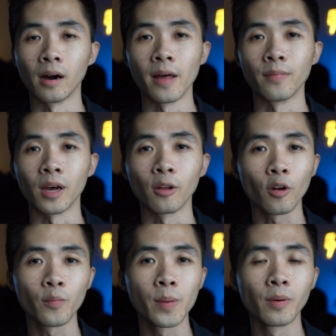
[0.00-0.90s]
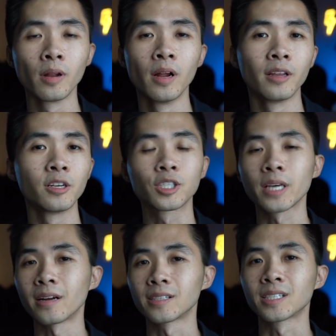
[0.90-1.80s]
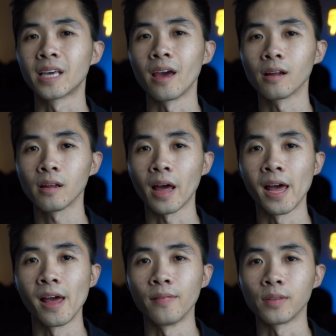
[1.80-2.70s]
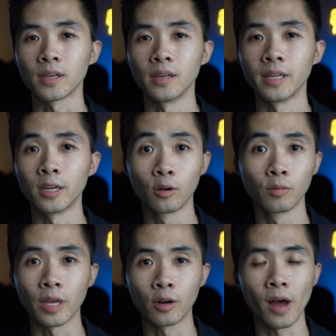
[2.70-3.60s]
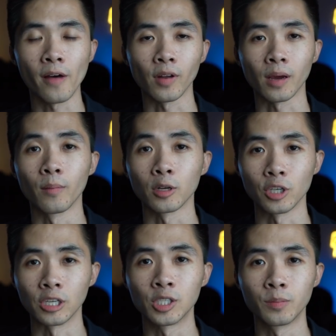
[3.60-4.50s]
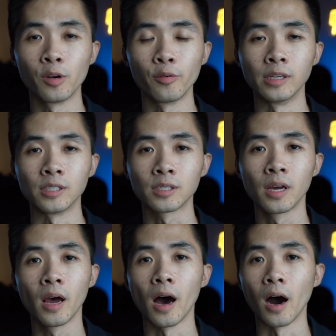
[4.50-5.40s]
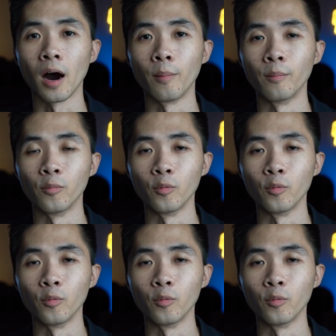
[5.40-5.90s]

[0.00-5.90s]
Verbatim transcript: And a lot of people they just kind of scale and they don't they don't have like much experience um,